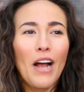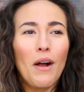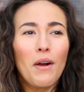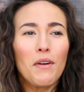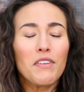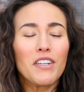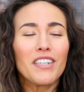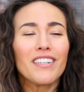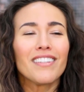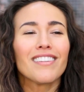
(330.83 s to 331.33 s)

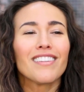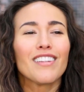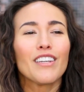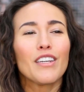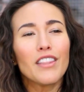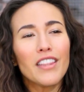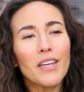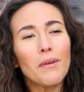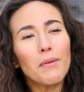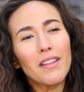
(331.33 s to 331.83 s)
However, the
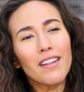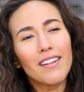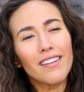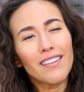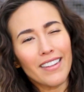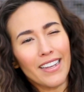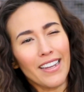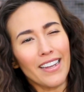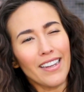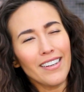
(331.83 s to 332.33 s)
good thing with
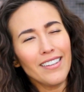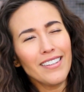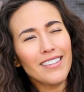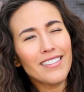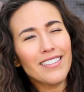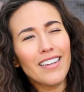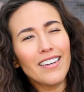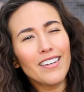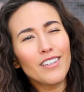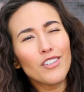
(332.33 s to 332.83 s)
clean
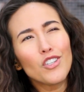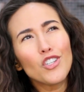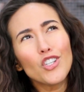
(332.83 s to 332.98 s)
is that it